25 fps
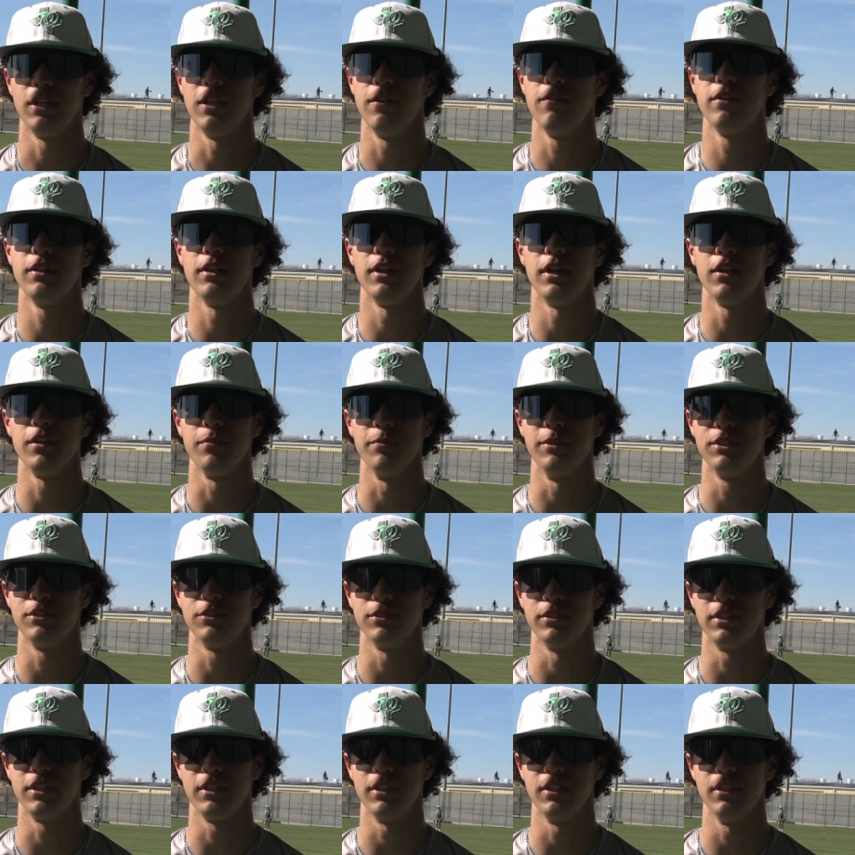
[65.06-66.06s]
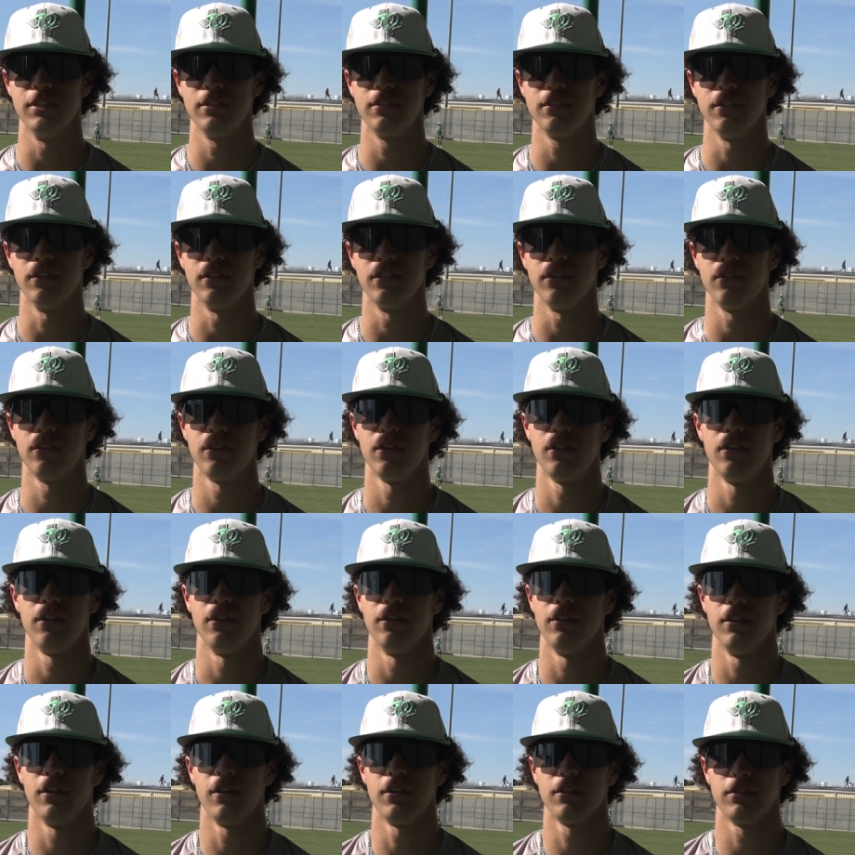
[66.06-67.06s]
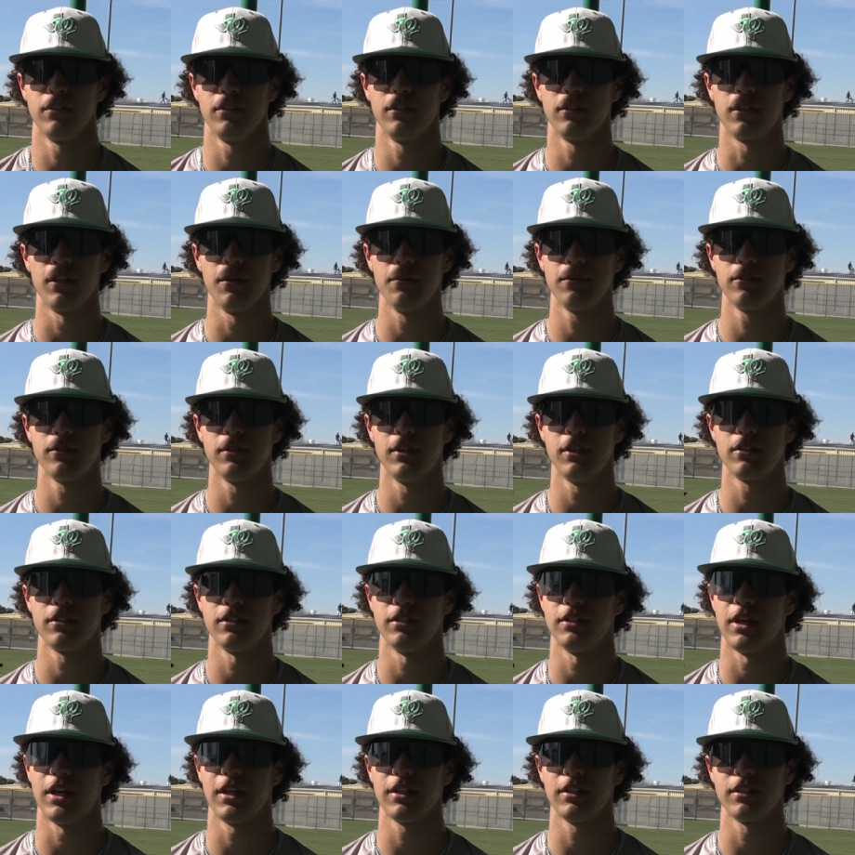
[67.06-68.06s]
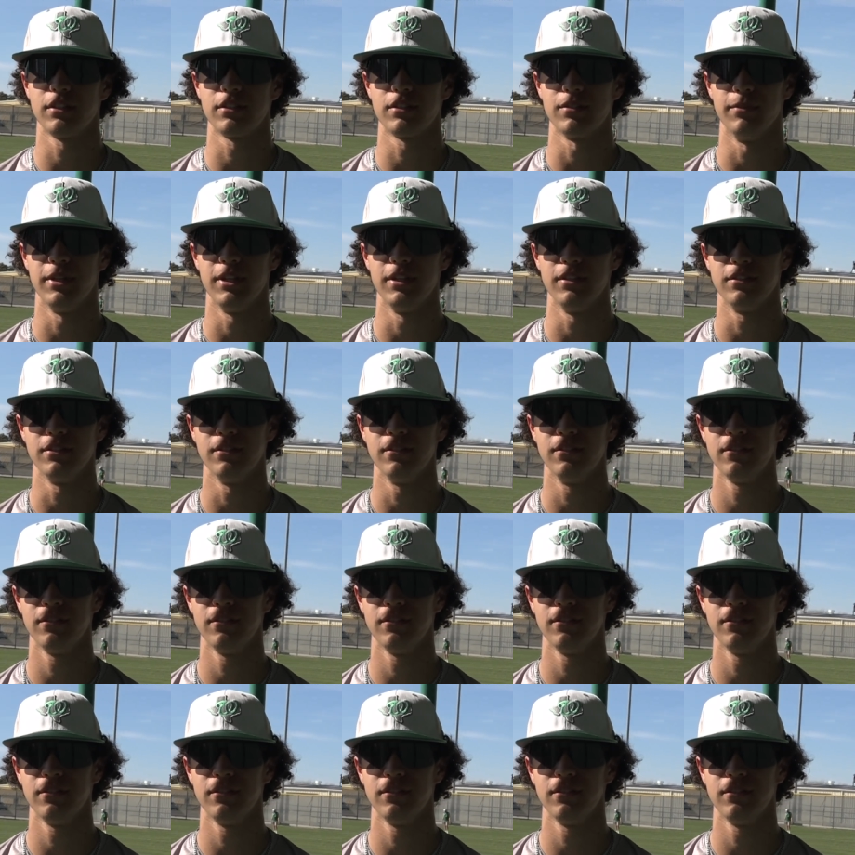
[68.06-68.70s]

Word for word: even the elementary kids. You know, they all look up to us, and I think it's amazing.